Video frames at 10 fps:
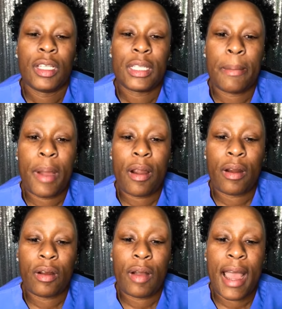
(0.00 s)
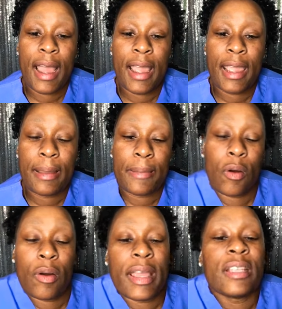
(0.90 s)
Tomorrow I am
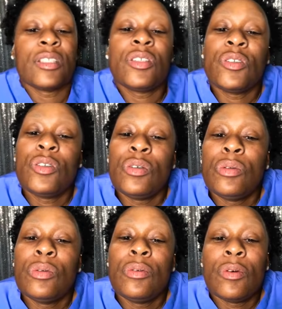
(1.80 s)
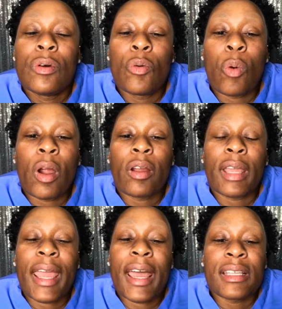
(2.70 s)
going to
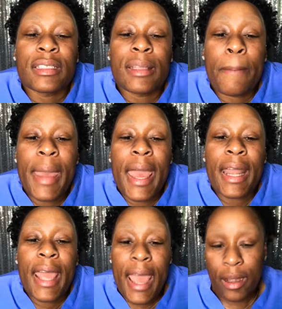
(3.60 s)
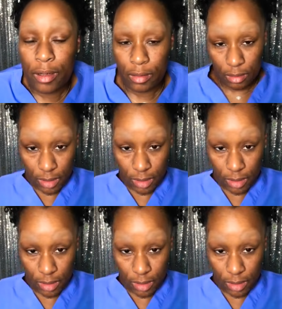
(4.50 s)
work as the Mad Hatter,